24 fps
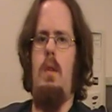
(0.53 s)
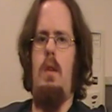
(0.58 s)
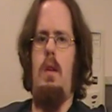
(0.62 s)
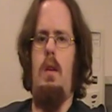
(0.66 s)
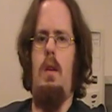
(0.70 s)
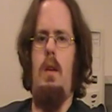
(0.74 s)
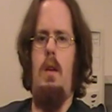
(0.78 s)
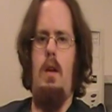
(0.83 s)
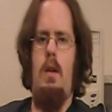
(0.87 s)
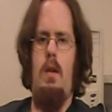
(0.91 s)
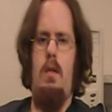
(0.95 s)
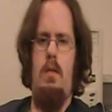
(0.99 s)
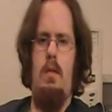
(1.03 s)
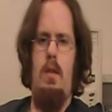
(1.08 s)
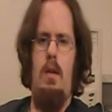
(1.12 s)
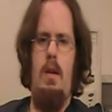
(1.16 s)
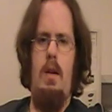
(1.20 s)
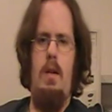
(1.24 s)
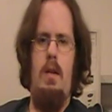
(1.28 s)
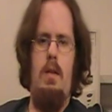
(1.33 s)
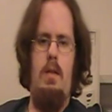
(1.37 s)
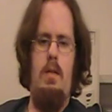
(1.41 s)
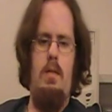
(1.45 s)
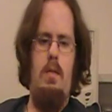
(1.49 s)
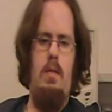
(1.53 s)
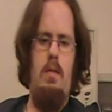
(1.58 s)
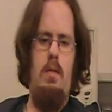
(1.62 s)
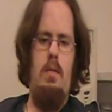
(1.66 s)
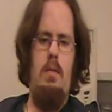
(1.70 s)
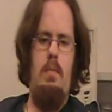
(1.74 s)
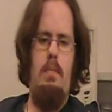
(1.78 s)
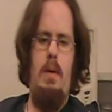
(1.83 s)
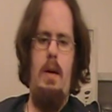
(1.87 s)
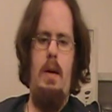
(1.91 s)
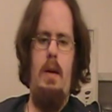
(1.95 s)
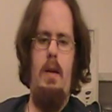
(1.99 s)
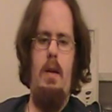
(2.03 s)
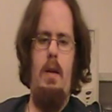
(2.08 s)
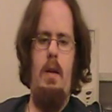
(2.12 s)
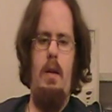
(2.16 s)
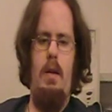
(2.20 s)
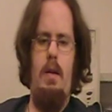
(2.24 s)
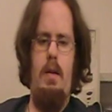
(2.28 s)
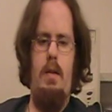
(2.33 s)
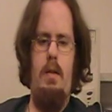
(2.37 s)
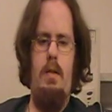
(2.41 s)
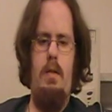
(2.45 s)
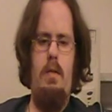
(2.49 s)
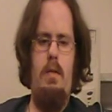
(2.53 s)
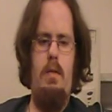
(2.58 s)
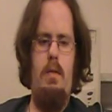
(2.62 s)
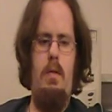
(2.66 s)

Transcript: Hey guys and gals, back again,